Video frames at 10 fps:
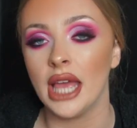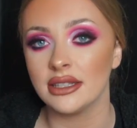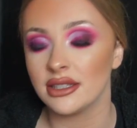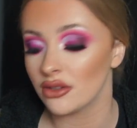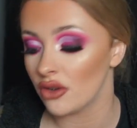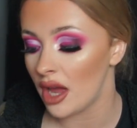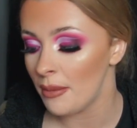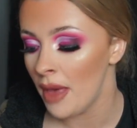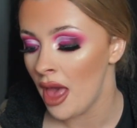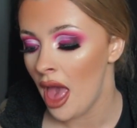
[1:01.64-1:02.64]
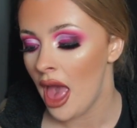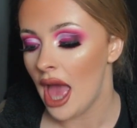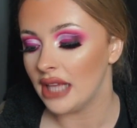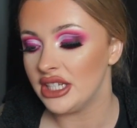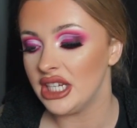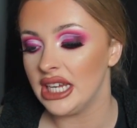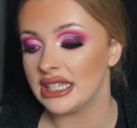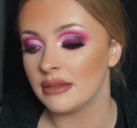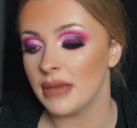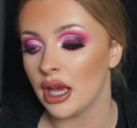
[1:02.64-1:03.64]
Instagram, and she
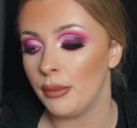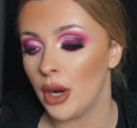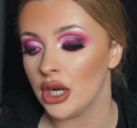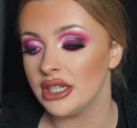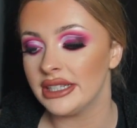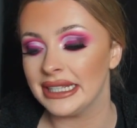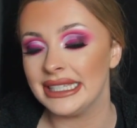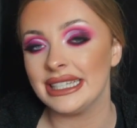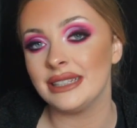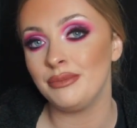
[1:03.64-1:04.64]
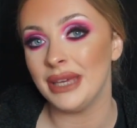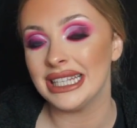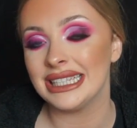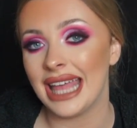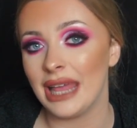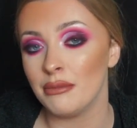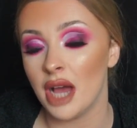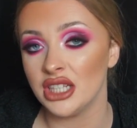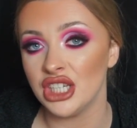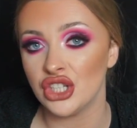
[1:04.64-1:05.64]
is a makeup artist and she's based in
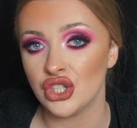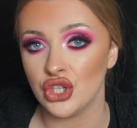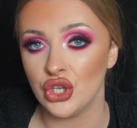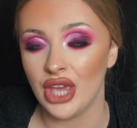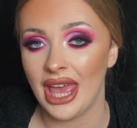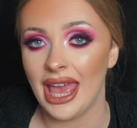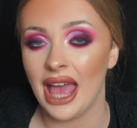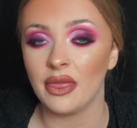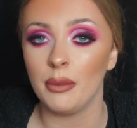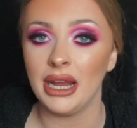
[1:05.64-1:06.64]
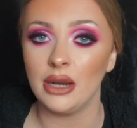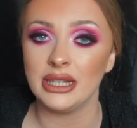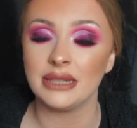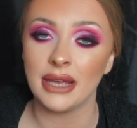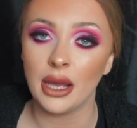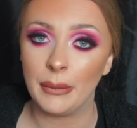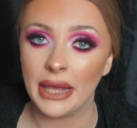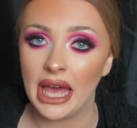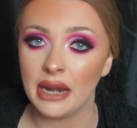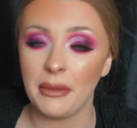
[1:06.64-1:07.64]
Manchester, UK at the Louise Makeup
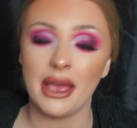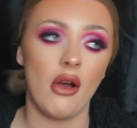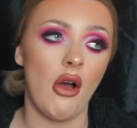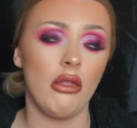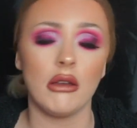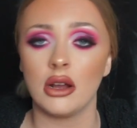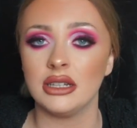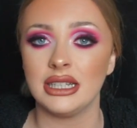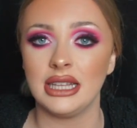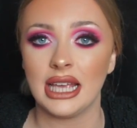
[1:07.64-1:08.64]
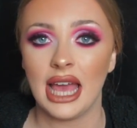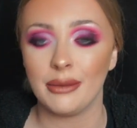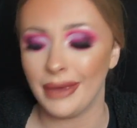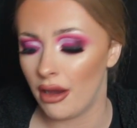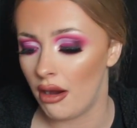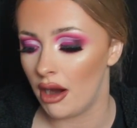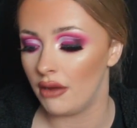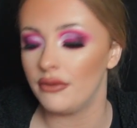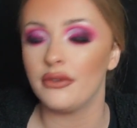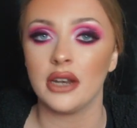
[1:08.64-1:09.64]
Academy. All the girls at the academy are
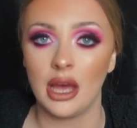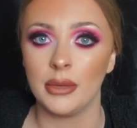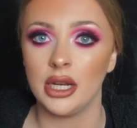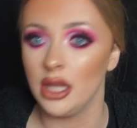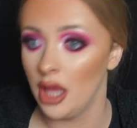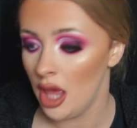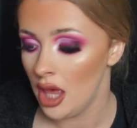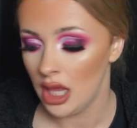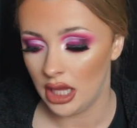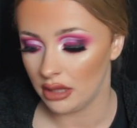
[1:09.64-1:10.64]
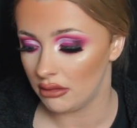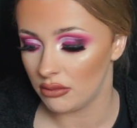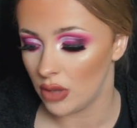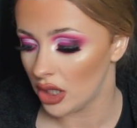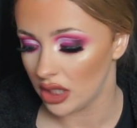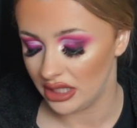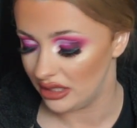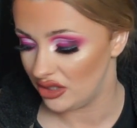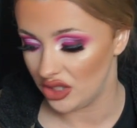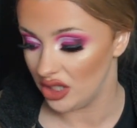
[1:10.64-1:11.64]
phenomenal. Like, their work
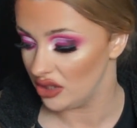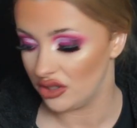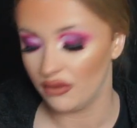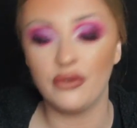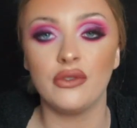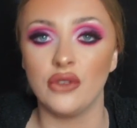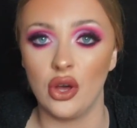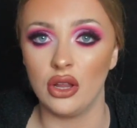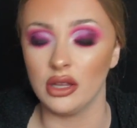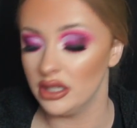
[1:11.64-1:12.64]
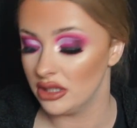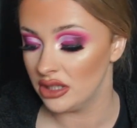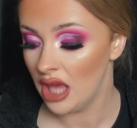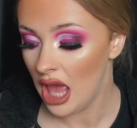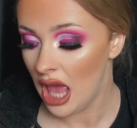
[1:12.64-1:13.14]
is just flawless.